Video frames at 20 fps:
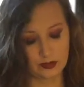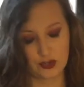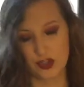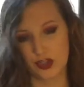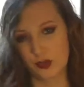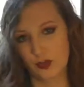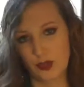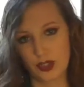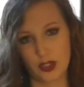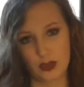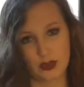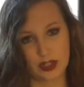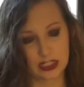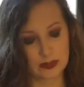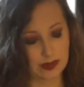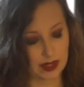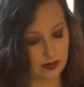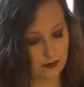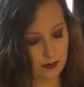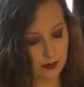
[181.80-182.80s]
just what you'd
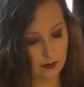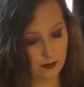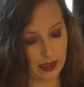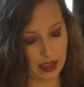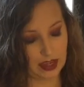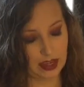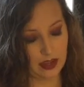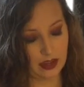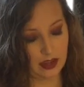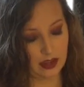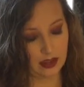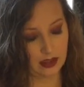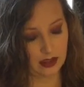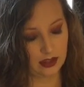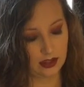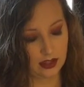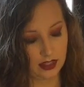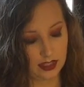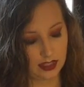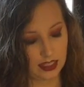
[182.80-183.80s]
expect from Becca.
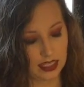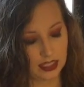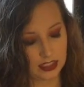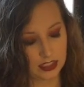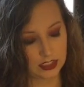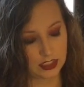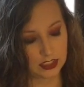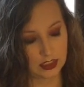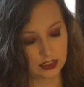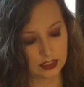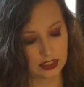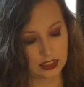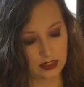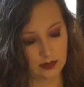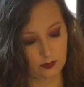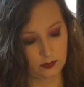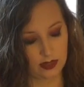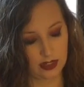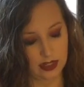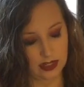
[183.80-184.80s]
Let's see
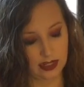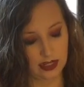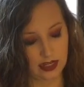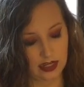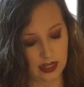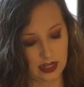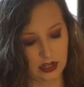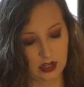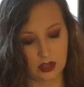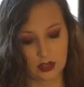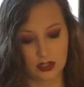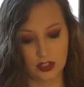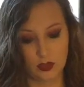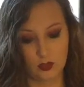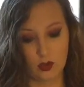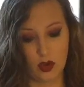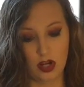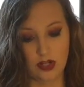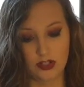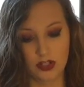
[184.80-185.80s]
if we can get a good
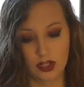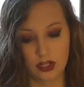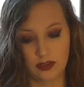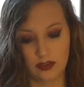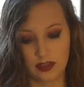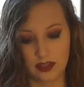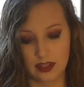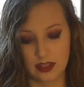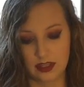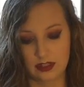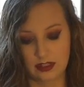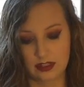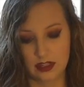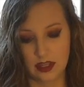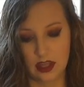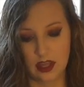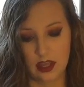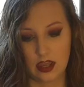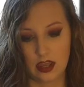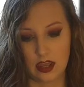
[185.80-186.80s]
swatch out of this.
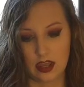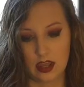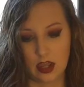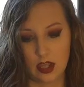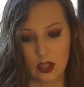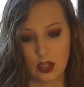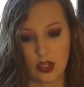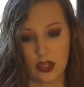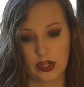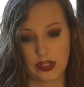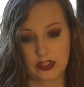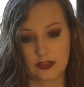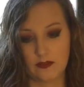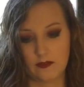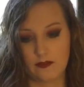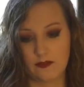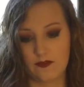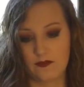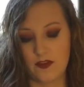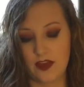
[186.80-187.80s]
Looks
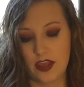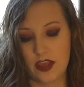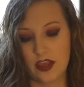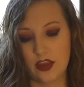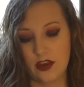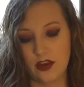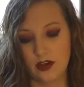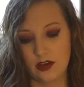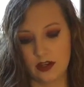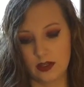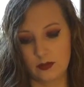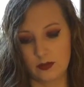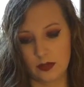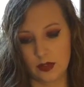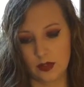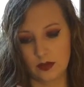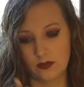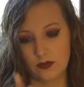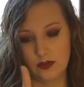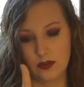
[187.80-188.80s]
very
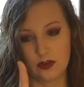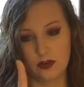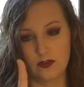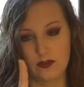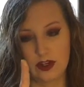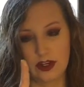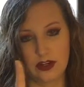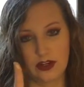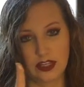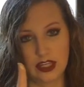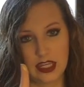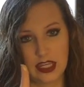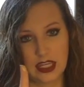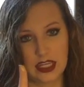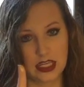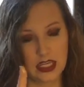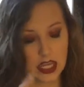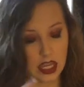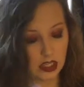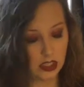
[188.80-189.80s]
beautiful, very like
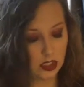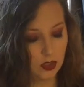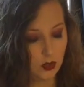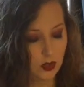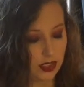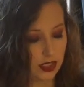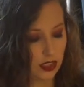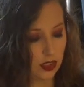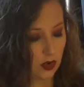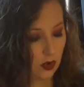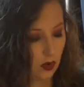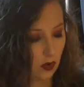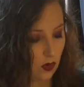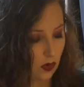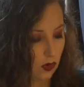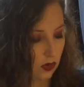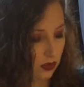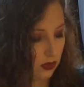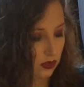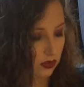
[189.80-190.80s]
yellowy
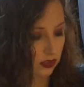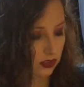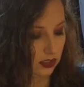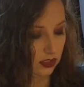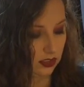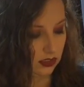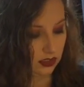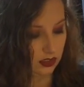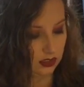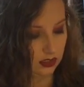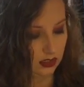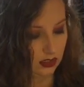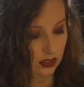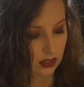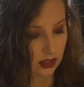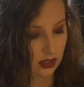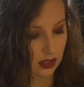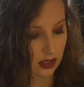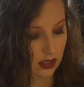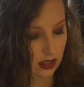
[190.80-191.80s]
gold.
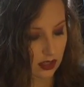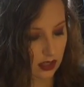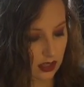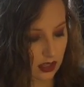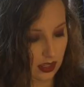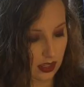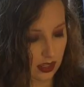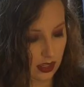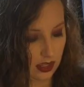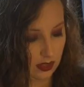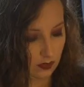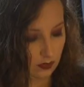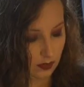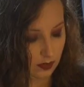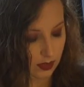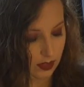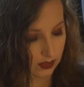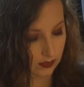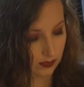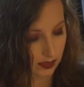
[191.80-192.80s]
And we'll
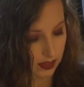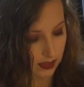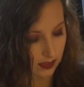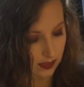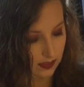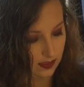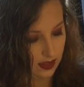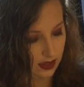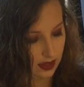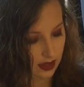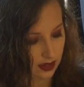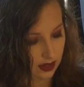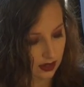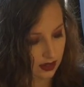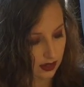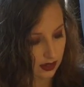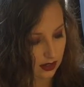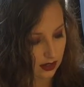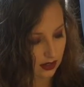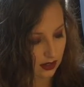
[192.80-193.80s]
put it right
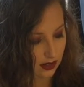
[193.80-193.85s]
there.